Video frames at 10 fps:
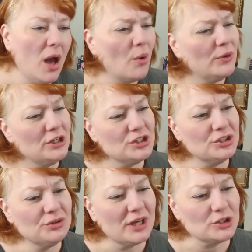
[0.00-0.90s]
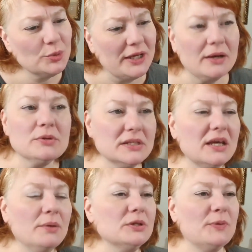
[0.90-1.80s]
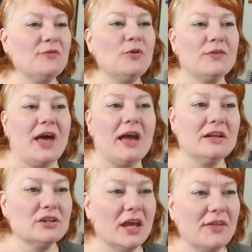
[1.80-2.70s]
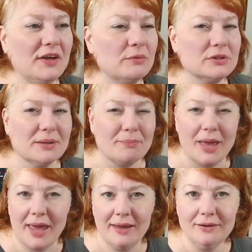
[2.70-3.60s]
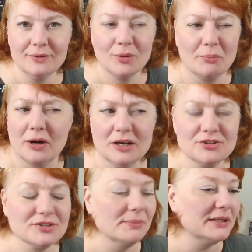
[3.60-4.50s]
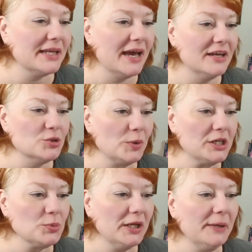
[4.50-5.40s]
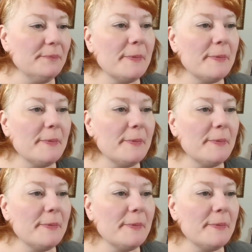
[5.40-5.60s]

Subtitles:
when did she do that tweet? It was before that, and I think it was in May or March or something like that in 2020.